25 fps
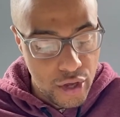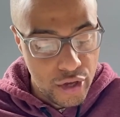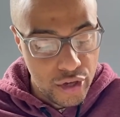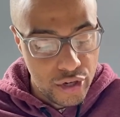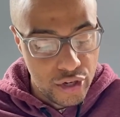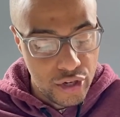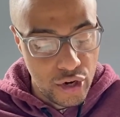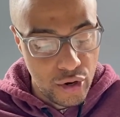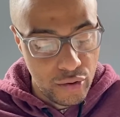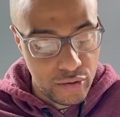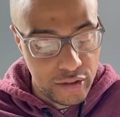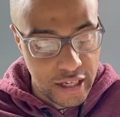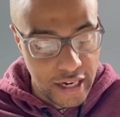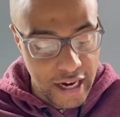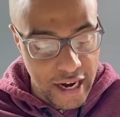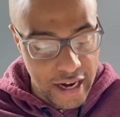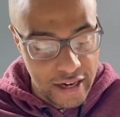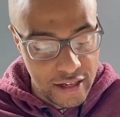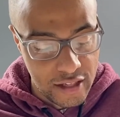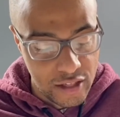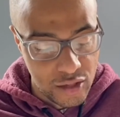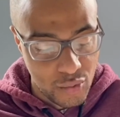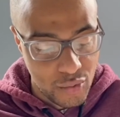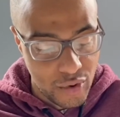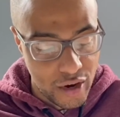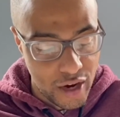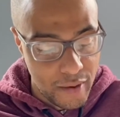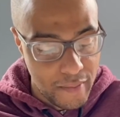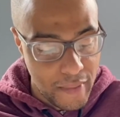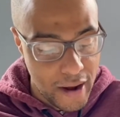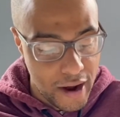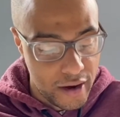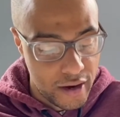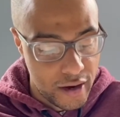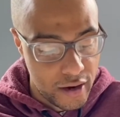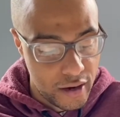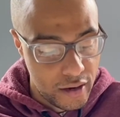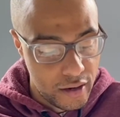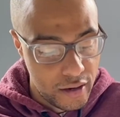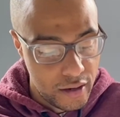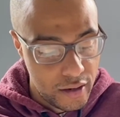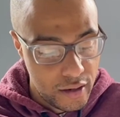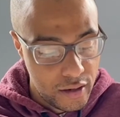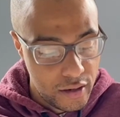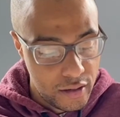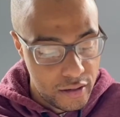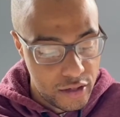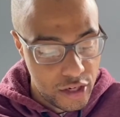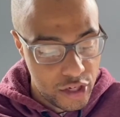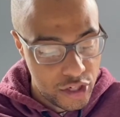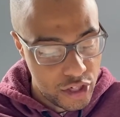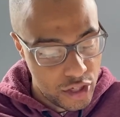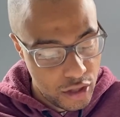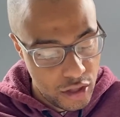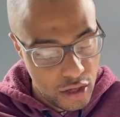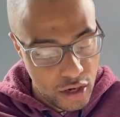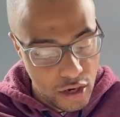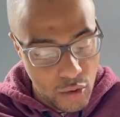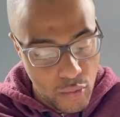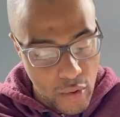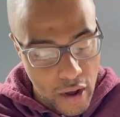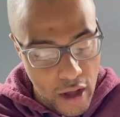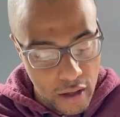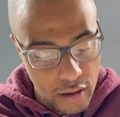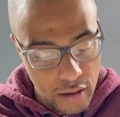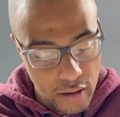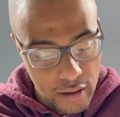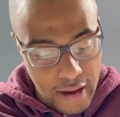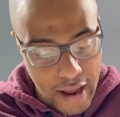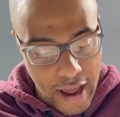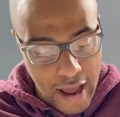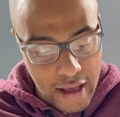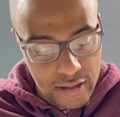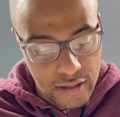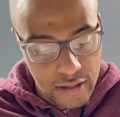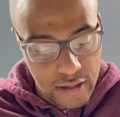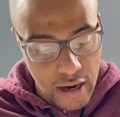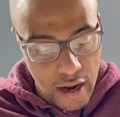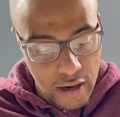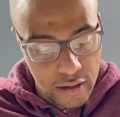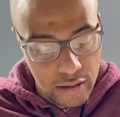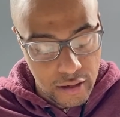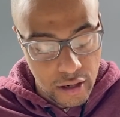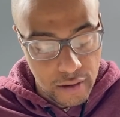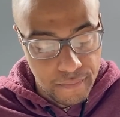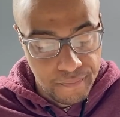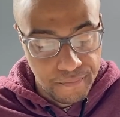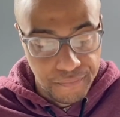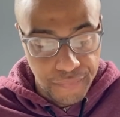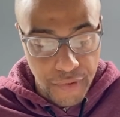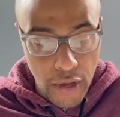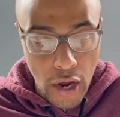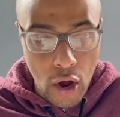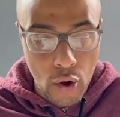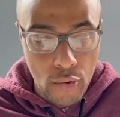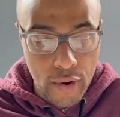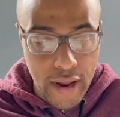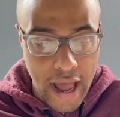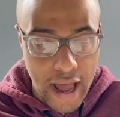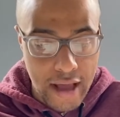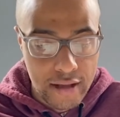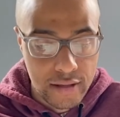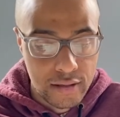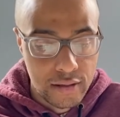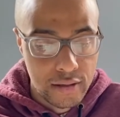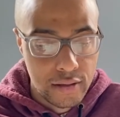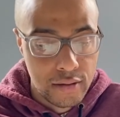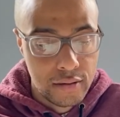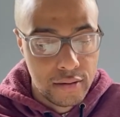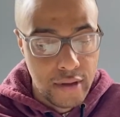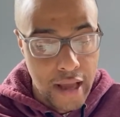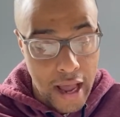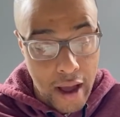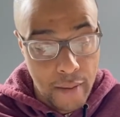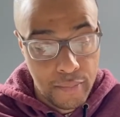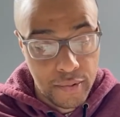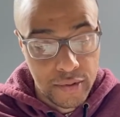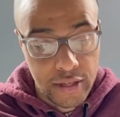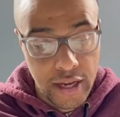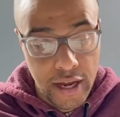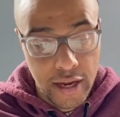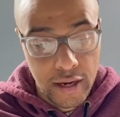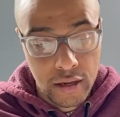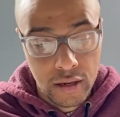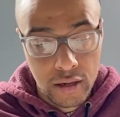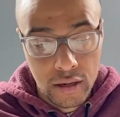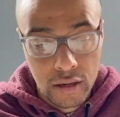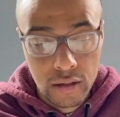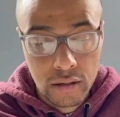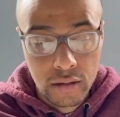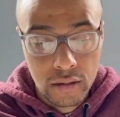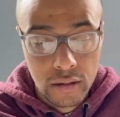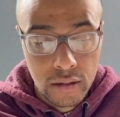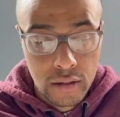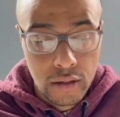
You don't think I need to worry about her. Does she look well? asked the doctor. Oh, yes. Appetite good?